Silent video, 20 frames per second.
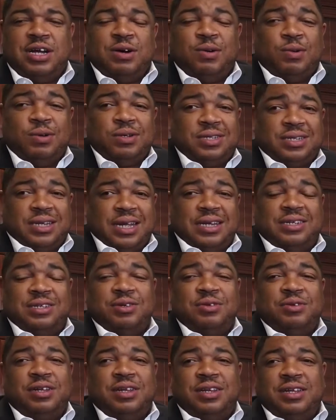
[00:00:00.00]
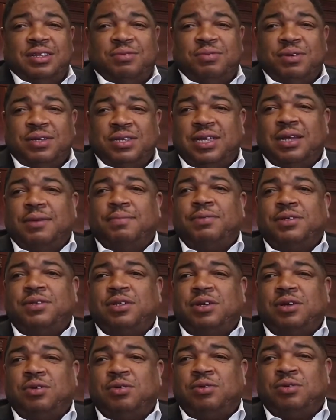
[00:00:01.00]
Well, stay tuned to this week's
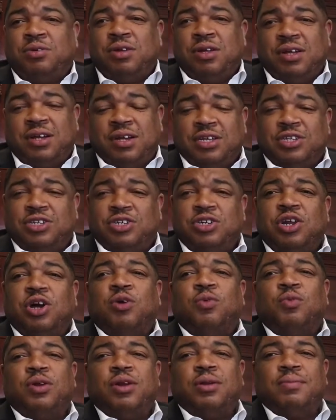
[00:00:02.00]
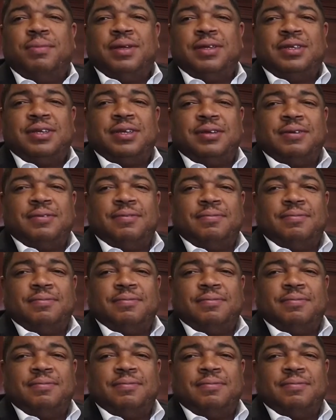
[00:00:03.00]
episode because you don't want to miss it.